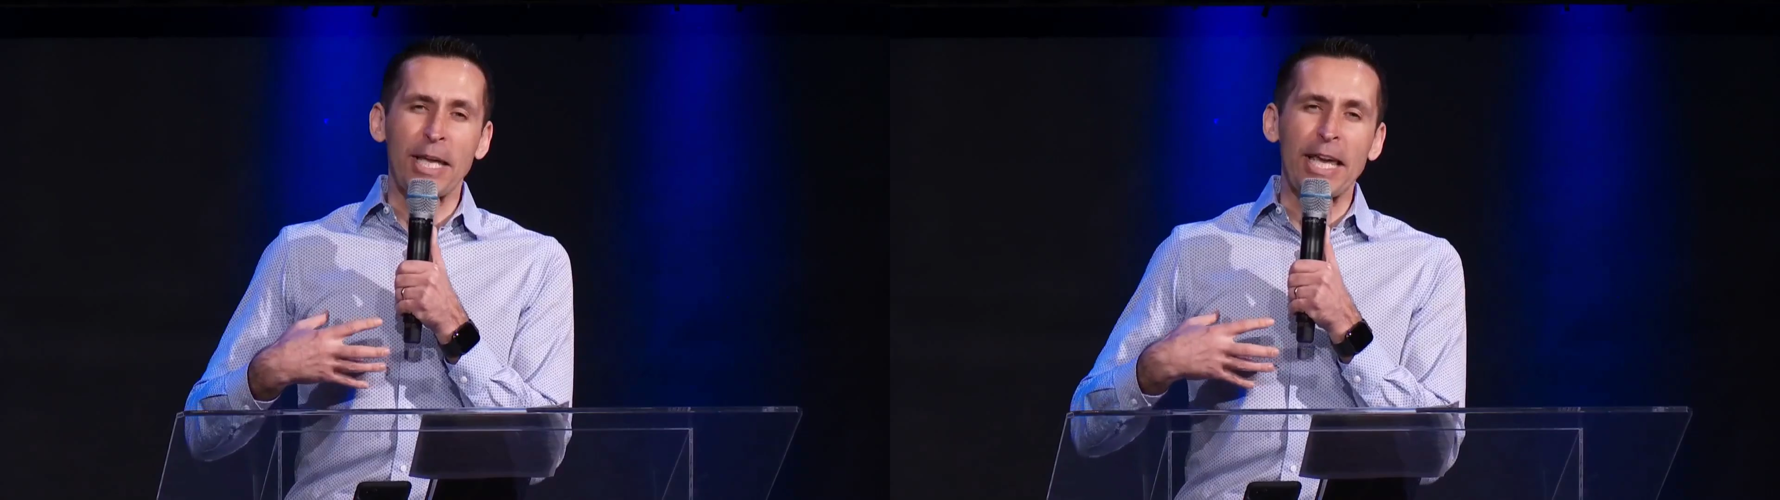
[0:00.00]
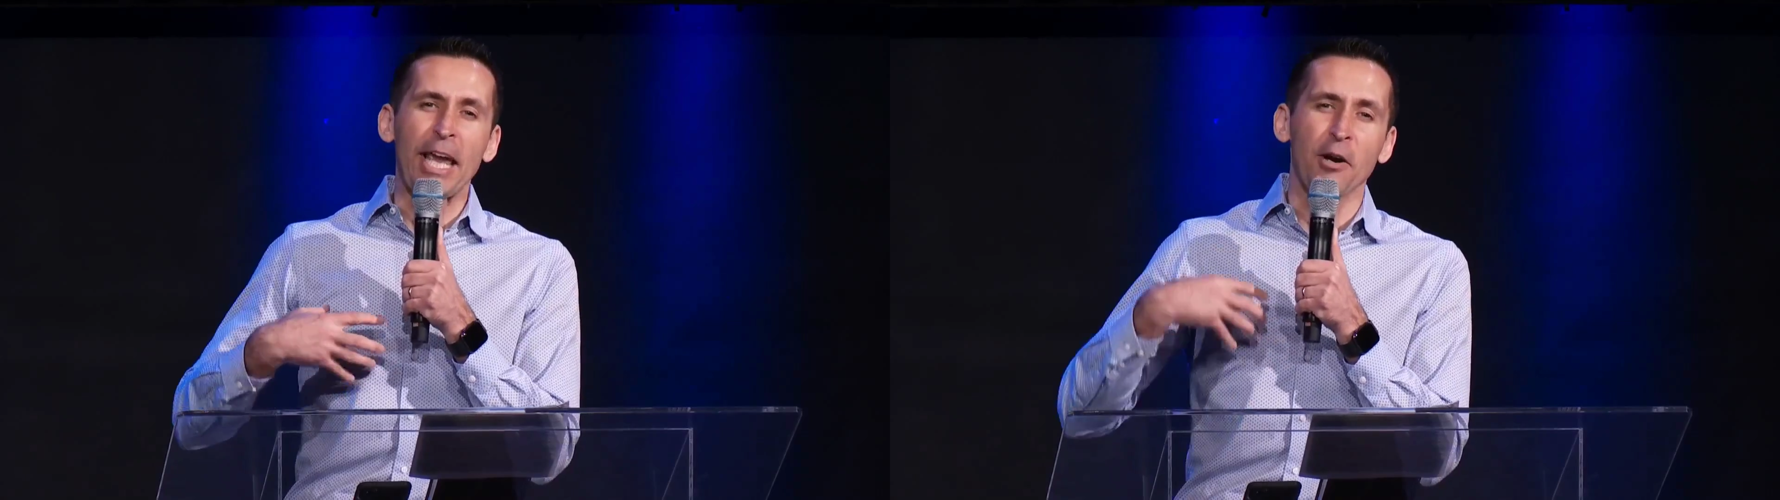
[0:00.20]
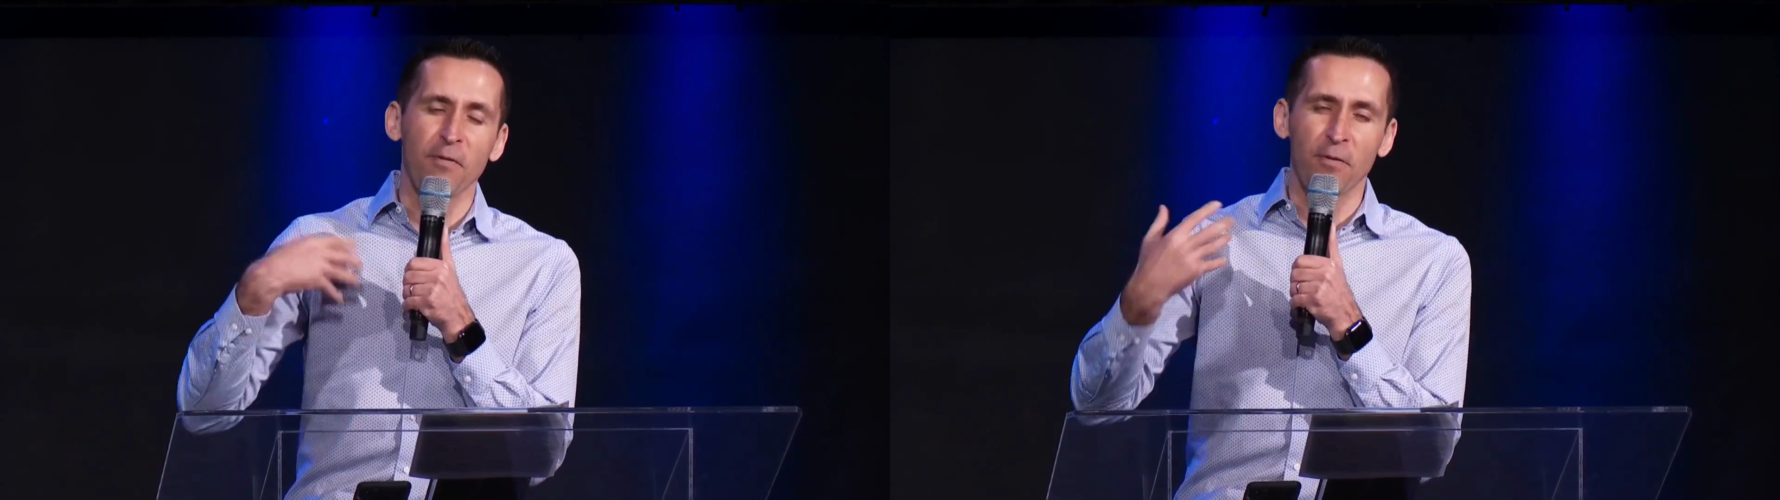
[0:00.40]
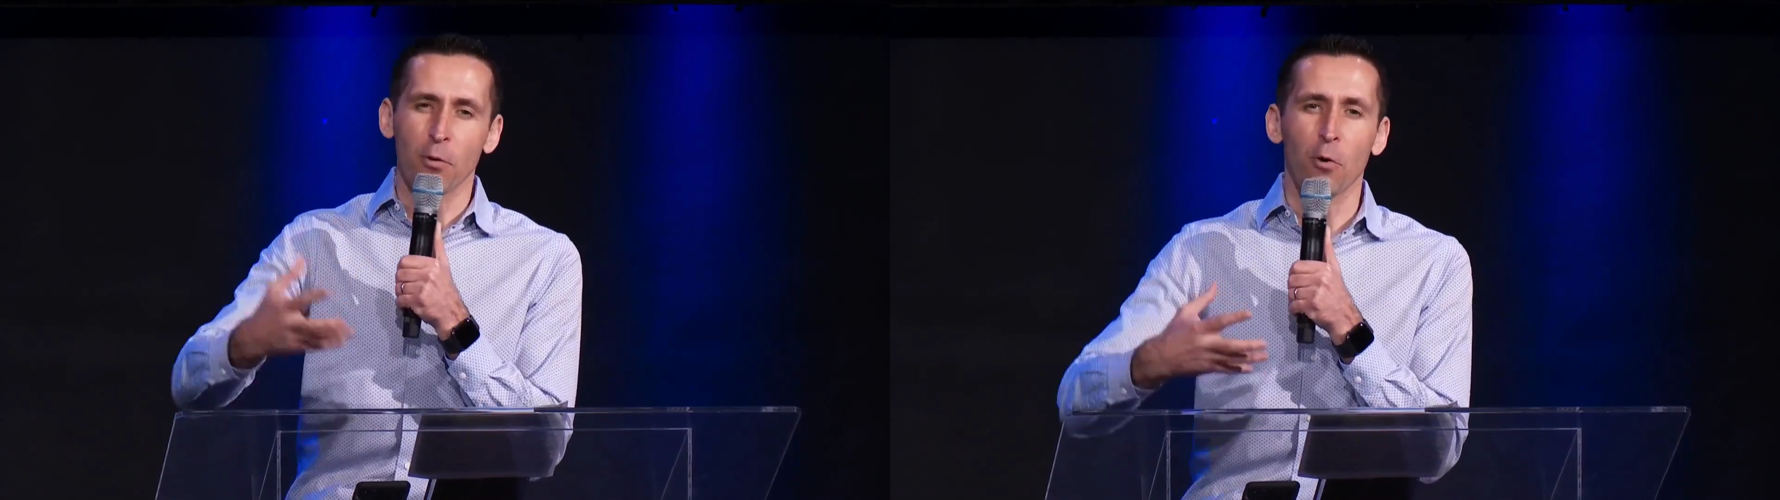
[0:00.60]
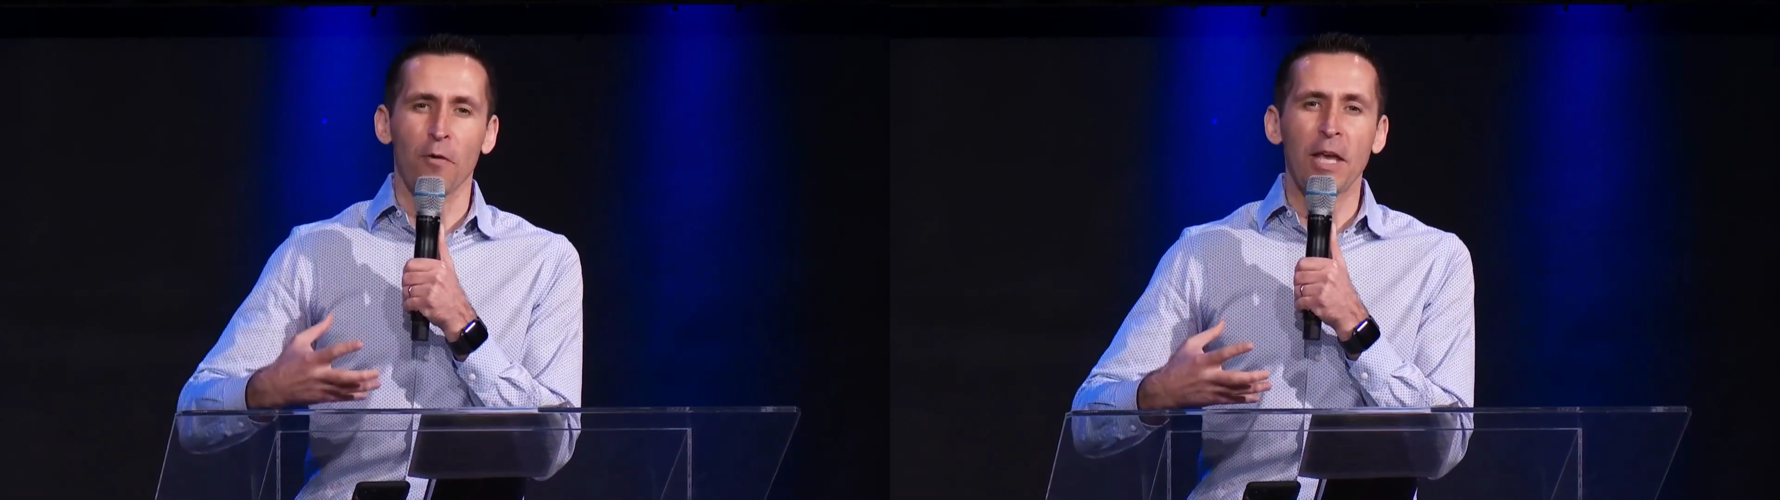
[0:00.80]

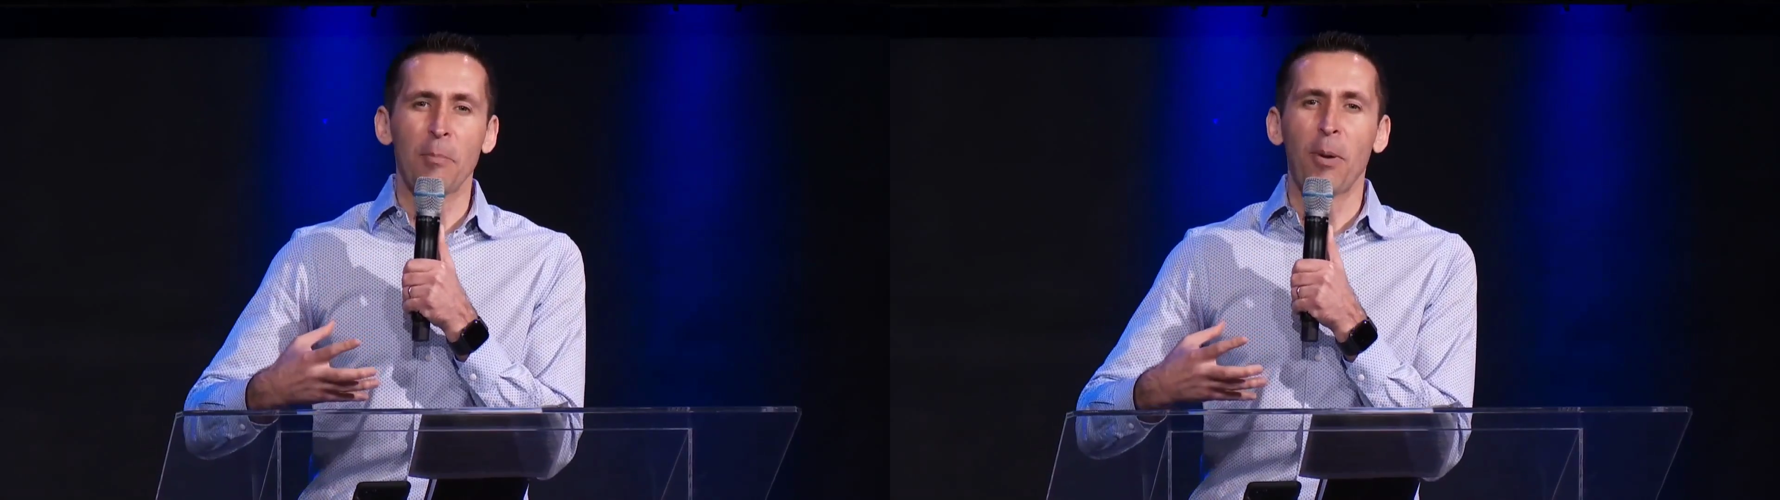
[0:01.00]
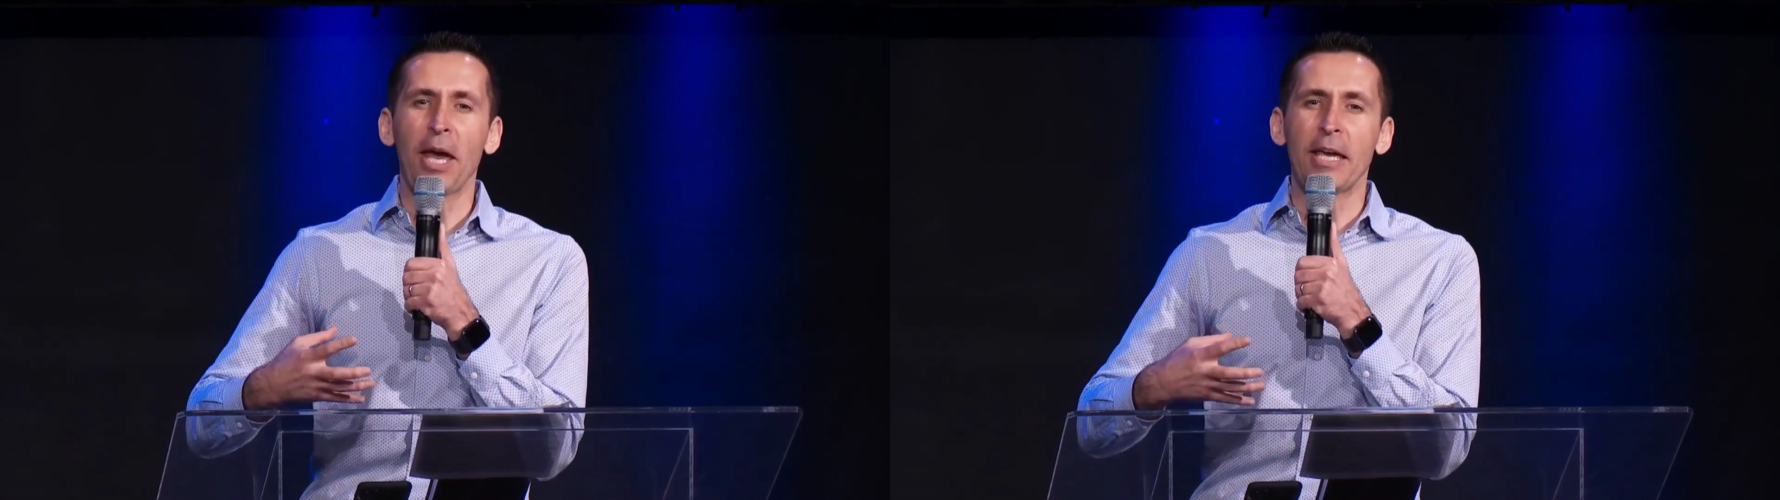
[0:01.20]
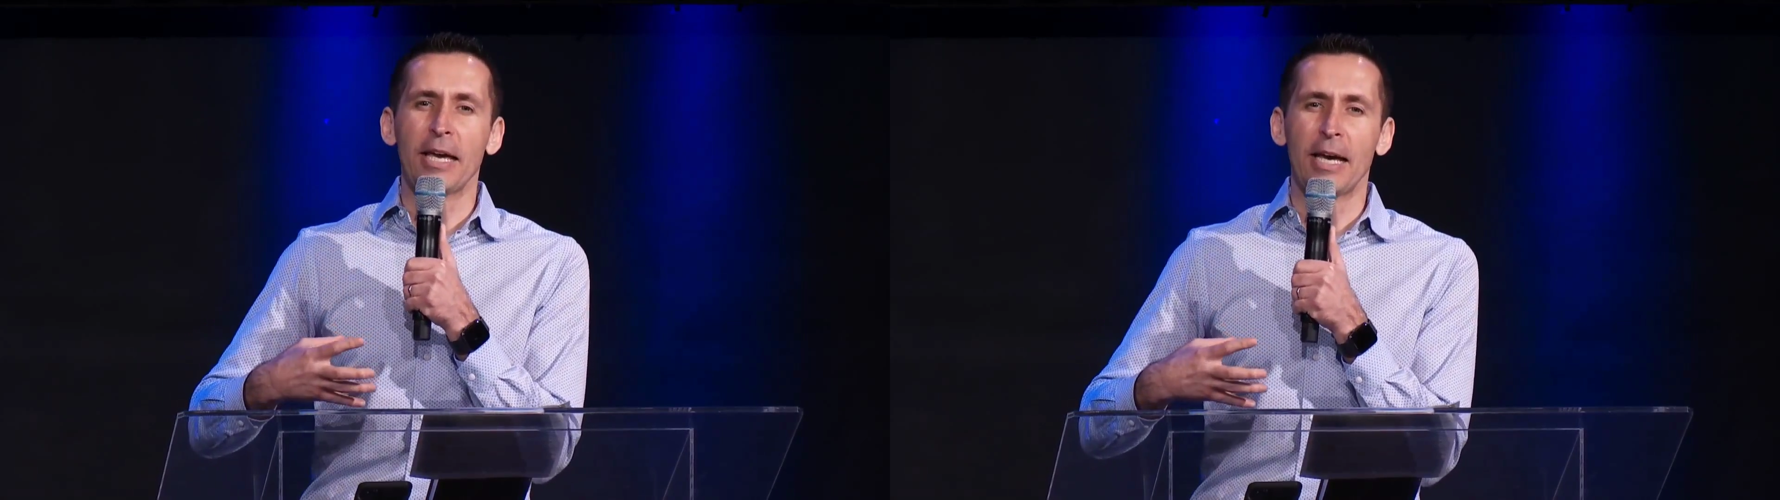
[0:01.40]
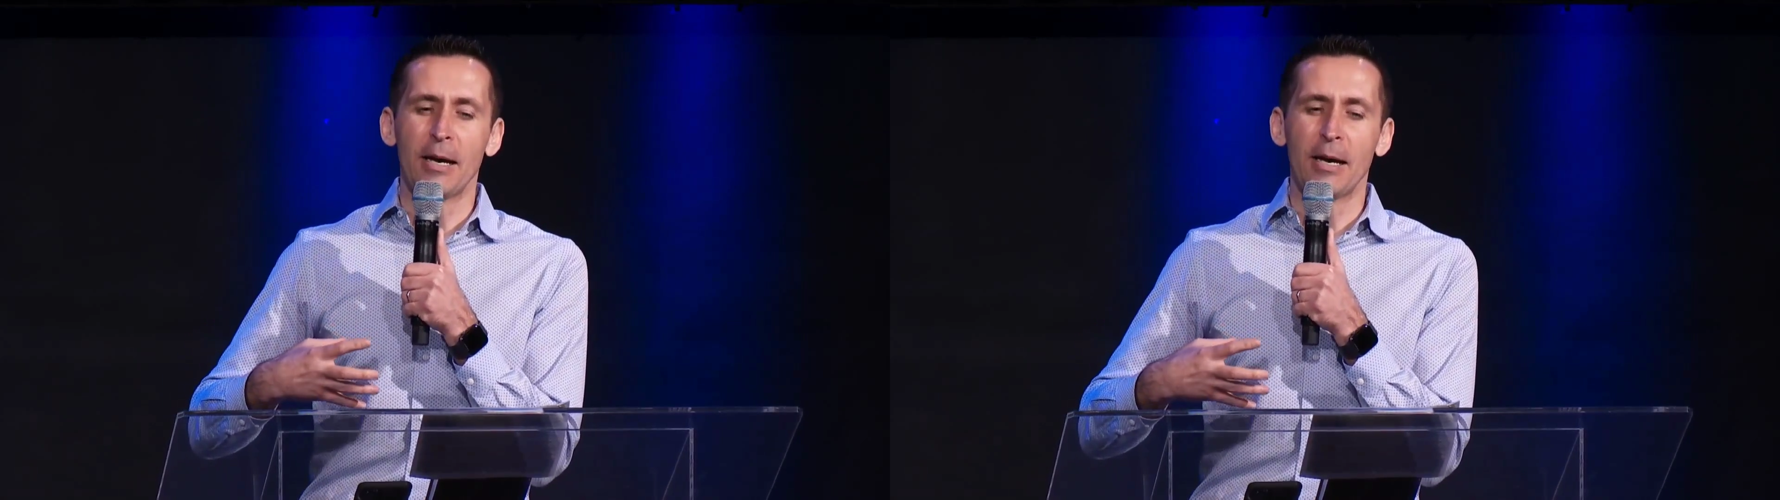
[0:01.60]
careful, or they pay